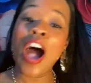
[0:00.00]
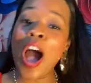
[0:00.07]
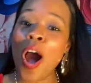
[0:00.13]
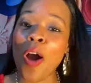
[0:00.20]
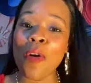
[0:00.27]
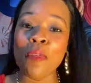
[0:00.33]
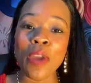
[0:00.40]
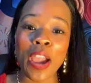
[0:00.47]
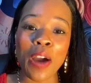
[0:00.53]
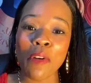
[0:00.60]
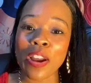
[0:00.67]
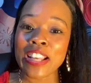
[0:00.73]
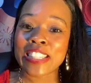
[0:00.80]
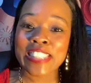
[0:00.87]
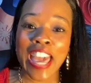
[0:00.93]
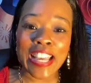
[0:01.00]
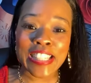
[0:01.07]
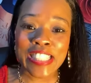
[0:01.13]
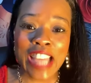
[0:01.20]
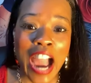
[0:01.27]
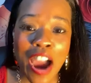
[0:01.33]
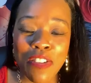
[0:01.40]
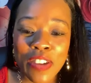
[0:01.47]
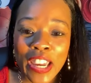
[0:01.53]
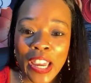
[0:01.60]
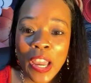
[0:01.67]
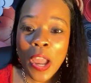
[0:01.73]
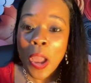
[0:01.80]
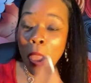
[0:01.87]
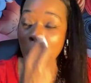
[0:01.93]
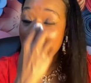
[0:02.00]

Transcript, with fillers: no, we don't want to say sorry.